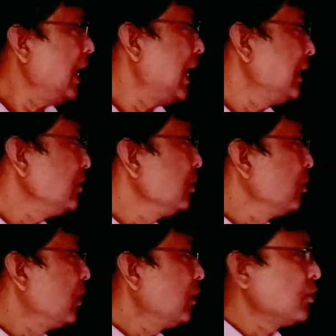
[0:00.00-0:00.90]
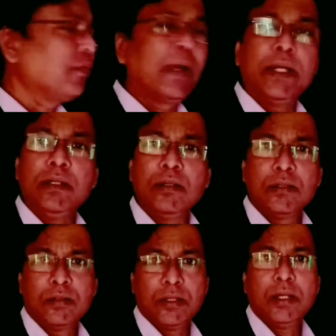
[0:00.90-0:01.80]
and we have to find
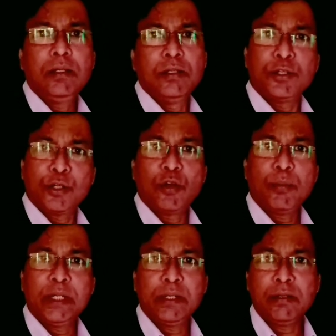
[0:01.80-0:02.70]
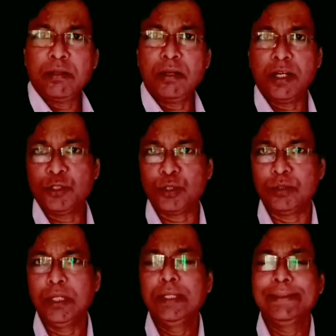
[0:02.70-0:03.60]
the trigonometric
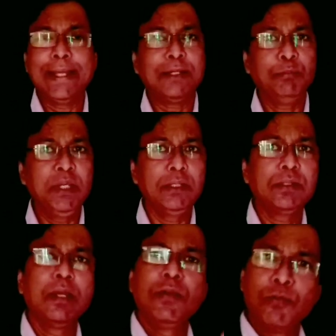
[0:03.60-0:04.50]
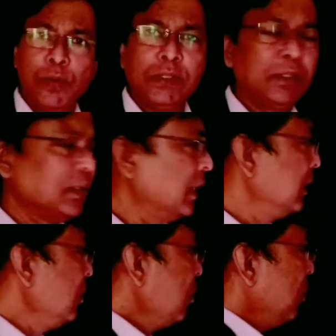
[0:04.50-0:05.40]
ratio. That means first
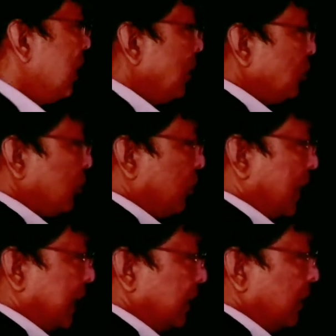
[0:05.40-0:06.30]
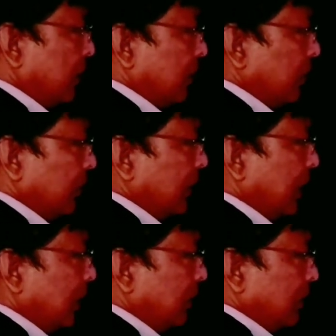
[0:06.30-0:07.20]
thing we have to find
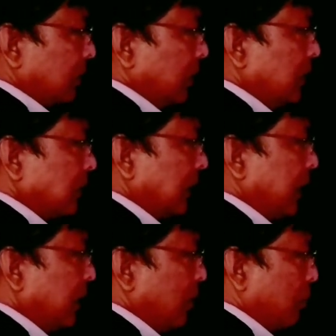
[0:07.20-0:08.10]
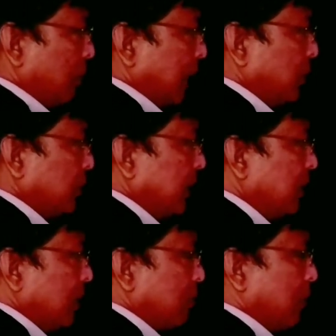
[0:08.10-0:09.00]
the third side by
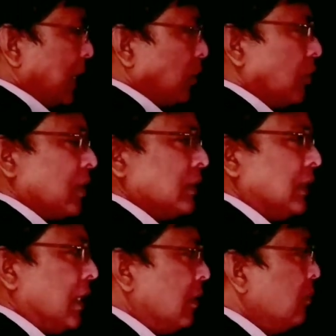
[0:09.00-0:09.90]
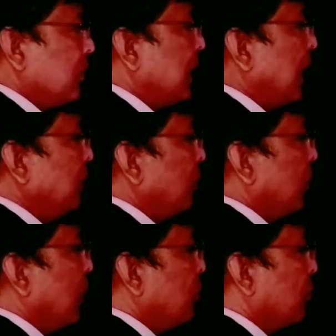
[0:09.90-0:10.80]
using Pythagoras Theorem. Then
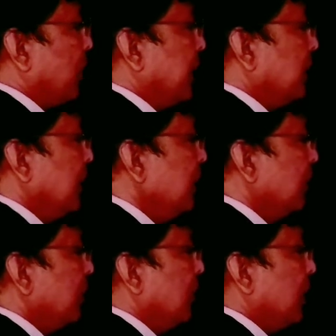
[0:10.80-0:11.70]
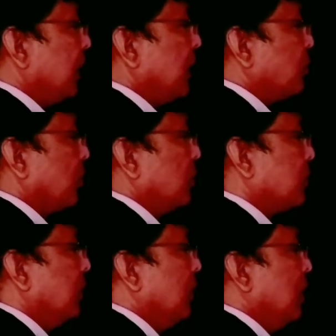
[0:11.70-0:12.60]
we have to find the
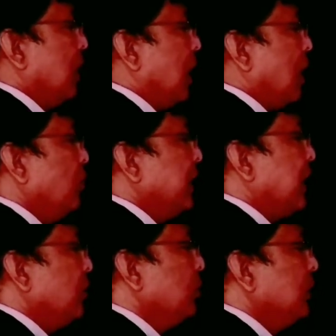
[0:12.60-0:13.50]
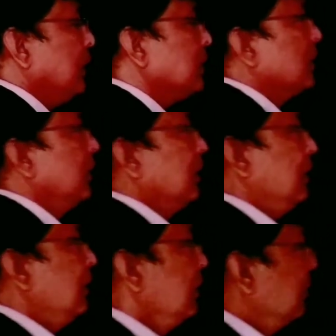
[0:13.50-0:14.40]
ratios. How we can do this?
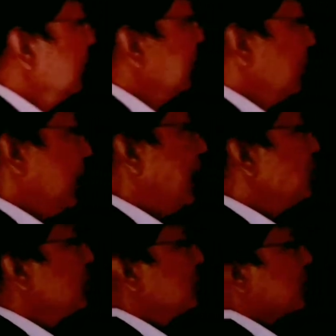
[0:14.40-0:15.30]
We have to